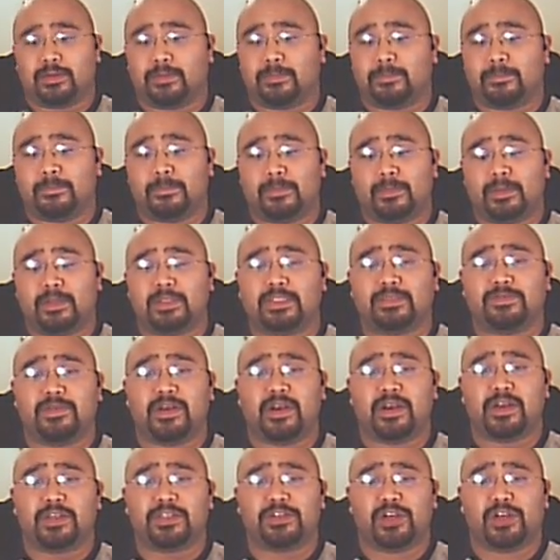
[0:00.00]
it's very
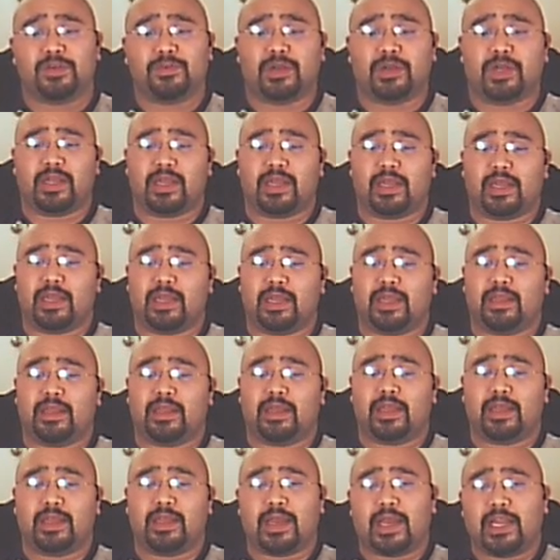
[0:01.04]
enjoyable. I
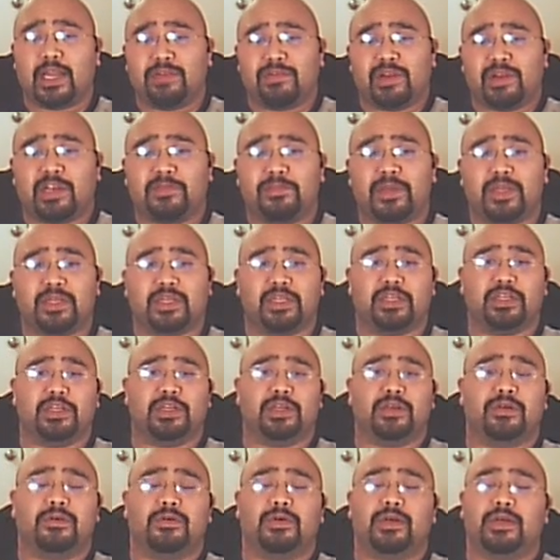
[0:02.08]
highly recommend it.
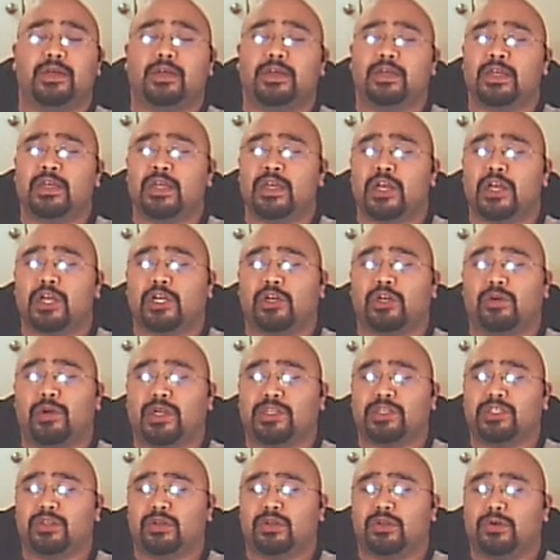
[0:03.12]
Go out to your
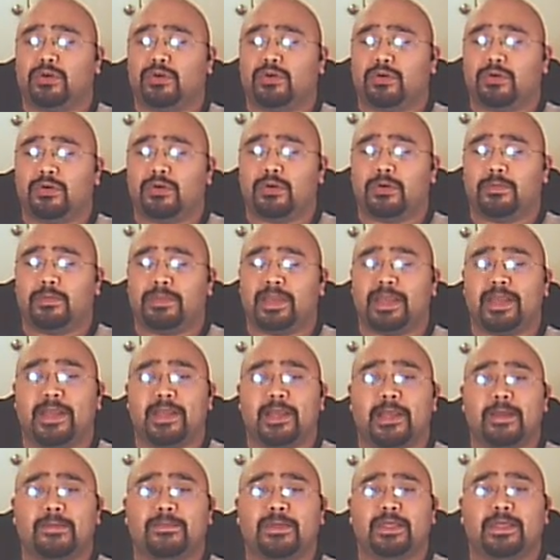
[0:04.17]
local B&M
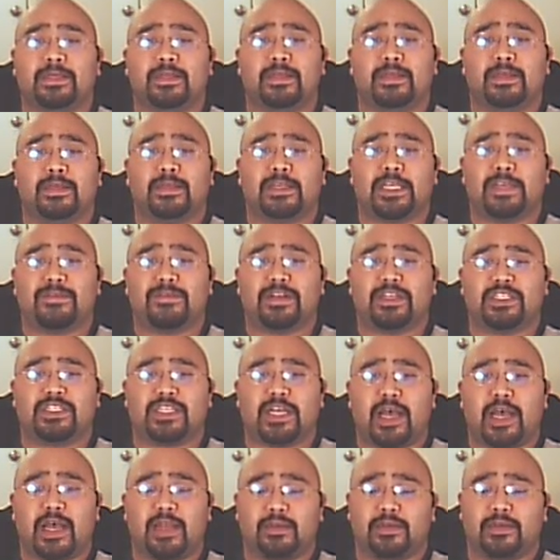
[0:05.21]
and give it a shot,
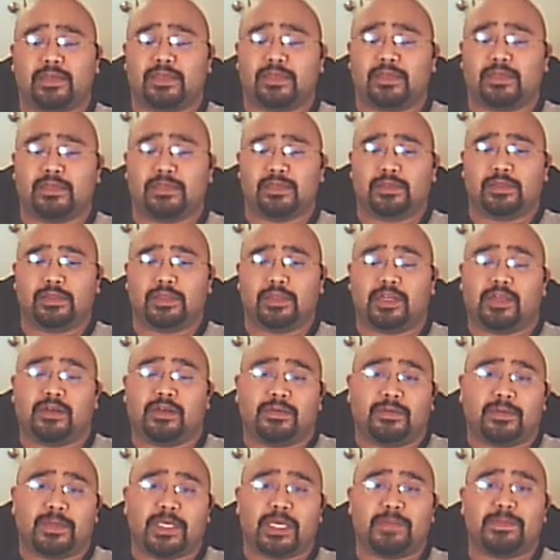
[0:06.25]
and
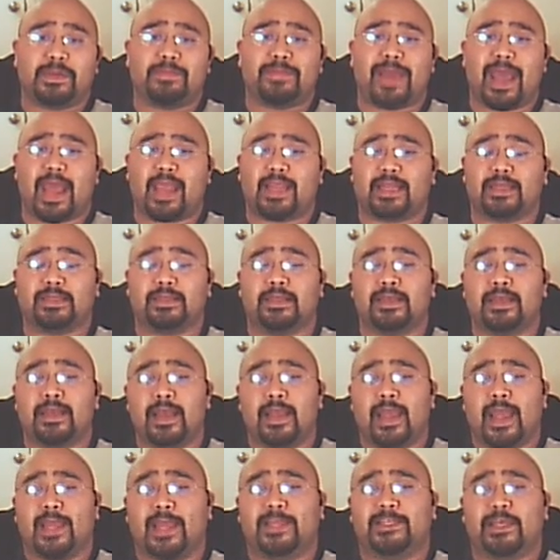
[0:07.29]
hit me back and
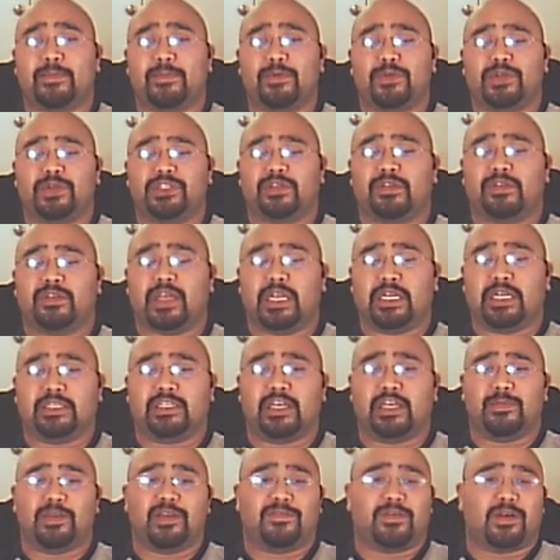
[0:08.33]
tell me what you think. Tell me
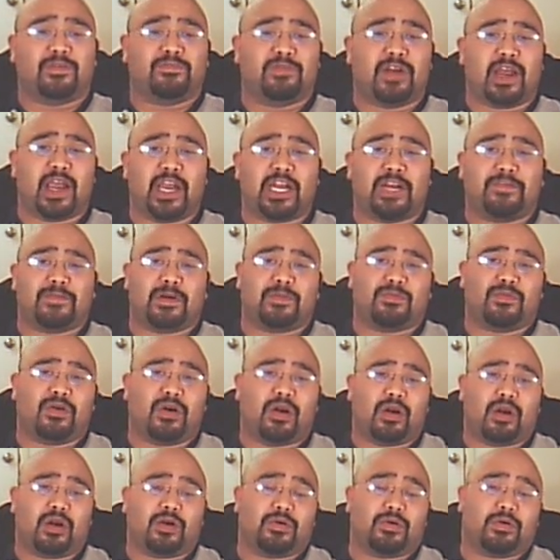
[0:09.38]
if I'm right, if I'm wrong,
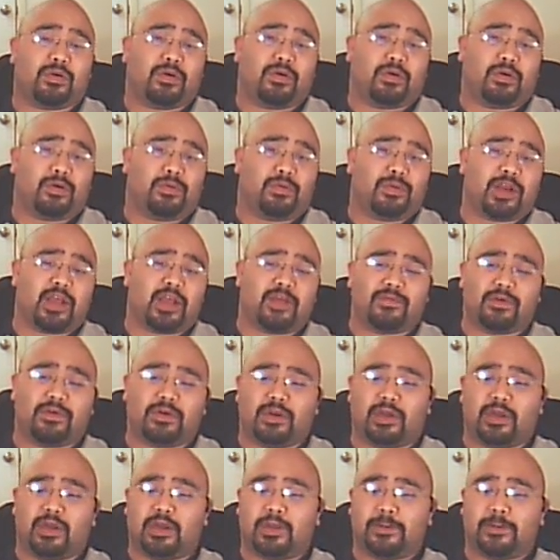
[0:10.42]
or whatever.